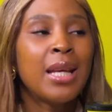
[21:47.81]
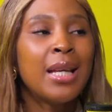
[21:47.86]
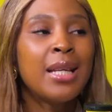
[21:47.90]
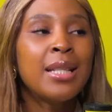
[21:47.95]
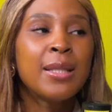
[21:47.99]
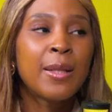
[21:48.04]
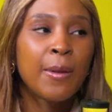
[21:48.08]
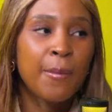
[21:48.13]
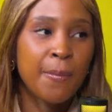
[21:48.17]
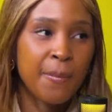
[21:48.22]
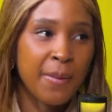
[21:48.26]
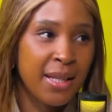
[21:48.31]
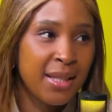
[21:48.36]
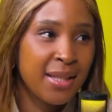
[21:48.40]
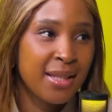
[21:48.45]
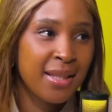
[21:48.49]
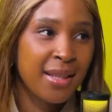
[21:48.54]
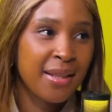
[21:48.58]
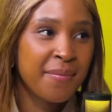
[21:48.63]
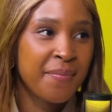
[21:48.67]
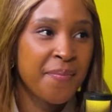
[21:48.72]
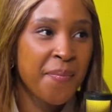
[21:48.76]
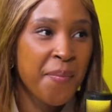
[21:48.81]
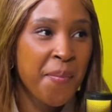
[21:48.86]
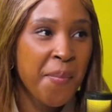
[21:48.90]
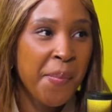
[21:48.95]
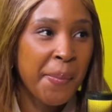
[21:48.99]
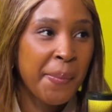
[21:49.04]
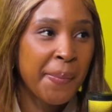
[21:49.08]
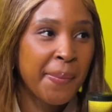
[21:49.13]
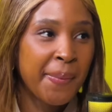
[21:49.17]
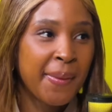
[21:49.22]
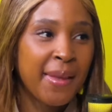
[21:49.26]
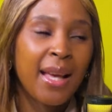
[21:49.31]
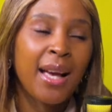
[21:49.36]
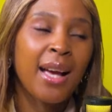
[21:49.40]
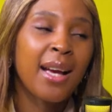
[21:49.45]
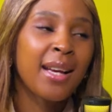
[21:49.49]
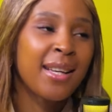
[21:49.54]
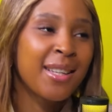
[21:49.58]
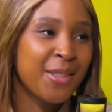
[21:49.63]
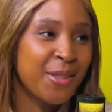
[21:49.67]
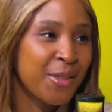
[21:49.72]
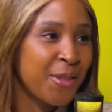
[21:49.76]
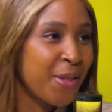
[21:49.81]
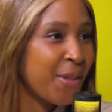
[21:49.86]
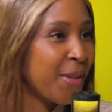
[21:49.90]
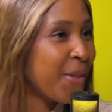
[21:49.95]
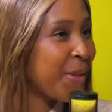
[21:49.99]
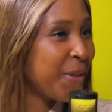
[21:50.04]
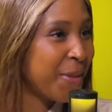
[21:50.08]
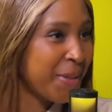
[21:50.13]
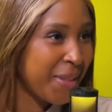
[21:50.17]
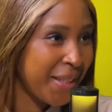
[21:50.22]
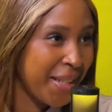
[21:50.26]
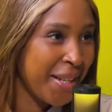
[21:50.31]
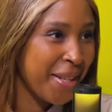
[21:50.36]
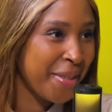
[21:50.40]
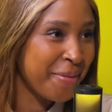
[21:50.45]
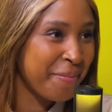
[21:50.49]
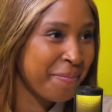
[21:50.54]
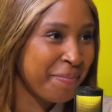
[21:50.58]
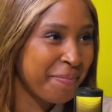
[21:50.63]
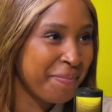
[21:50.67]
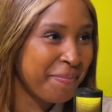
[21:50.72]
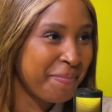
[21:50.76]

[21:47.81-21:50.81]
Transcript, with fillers: it's amazing. I can talk all day.